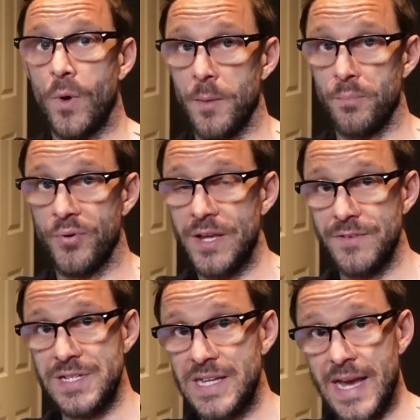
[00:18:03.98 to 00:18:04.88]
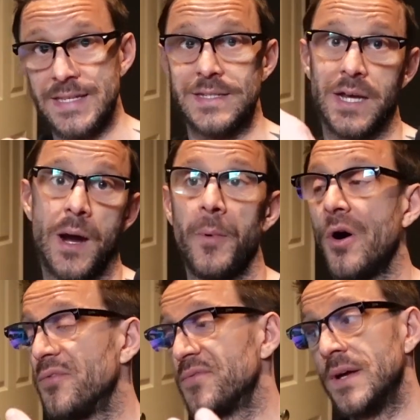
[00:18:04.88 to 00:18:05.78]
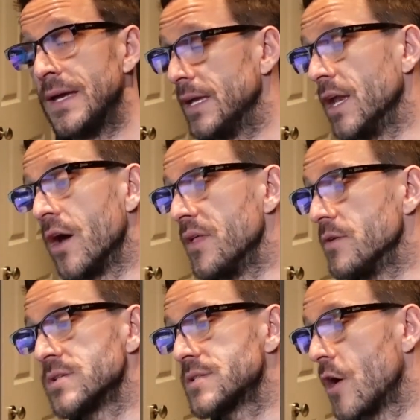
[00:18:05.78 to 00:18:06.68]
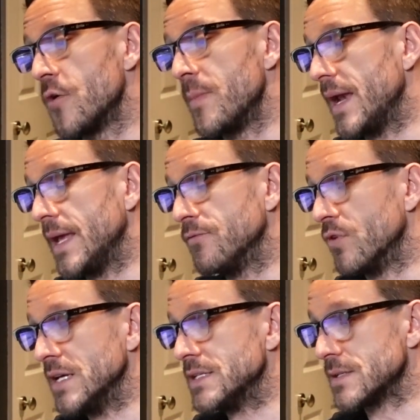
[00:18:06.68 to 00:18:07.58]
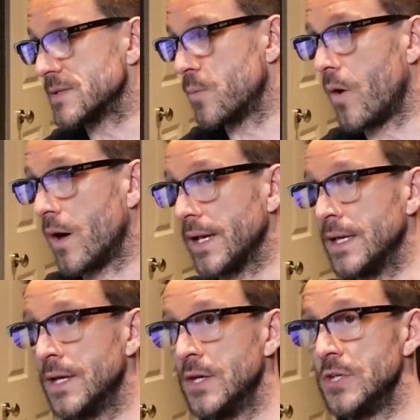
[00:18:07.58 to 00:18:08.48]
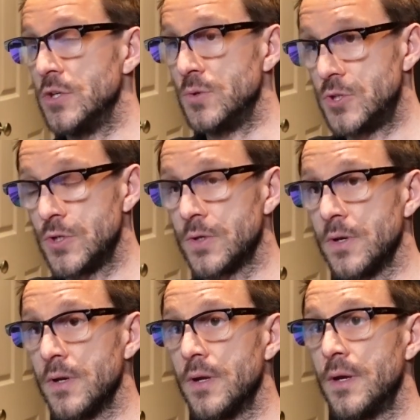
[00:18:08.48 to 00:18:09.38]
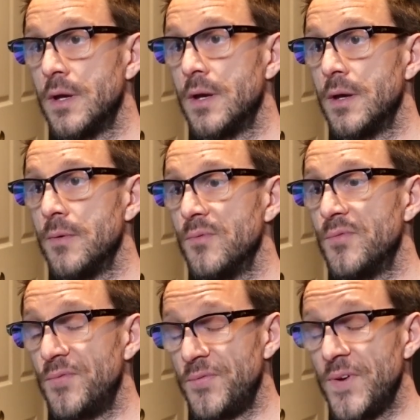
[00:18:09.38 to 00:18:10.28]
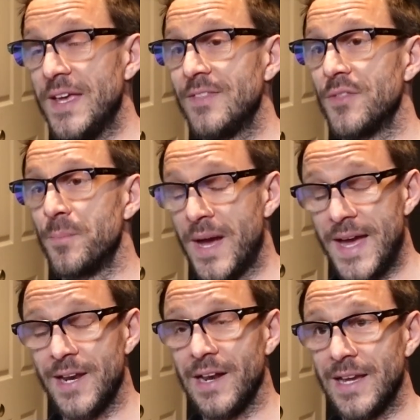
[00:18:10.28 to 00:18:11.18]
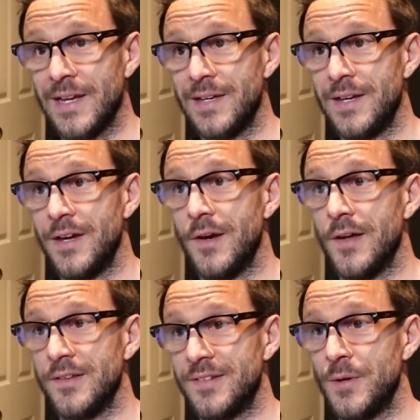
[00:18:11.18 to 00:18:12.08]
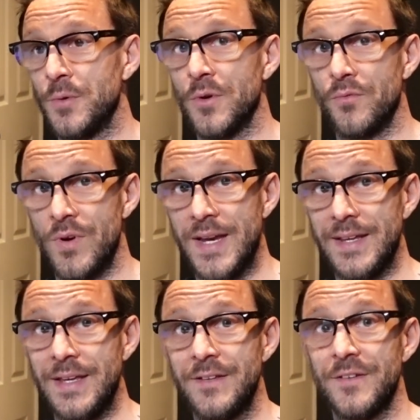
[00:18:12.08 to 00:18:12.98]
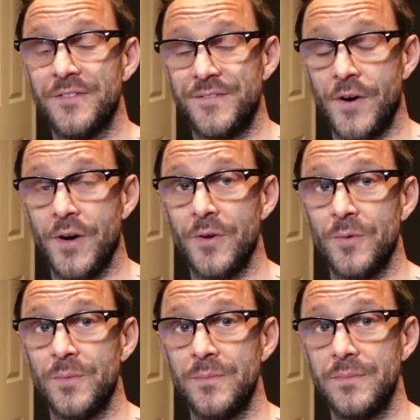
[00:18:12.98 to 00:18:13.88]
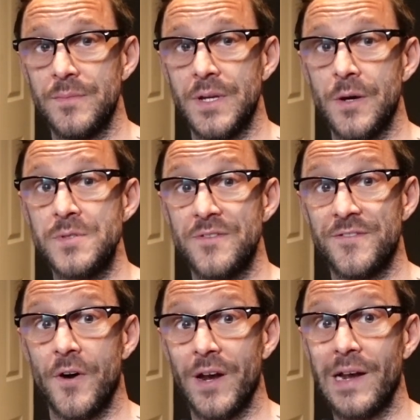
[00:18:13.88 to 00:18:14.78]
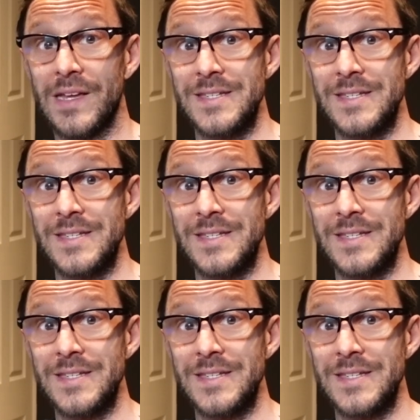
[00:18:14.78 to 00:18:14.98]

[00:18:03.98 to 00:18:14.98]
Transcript: one previously has to come off. There are so many reasons why you shouldn't fit the paneling until you're ready to finally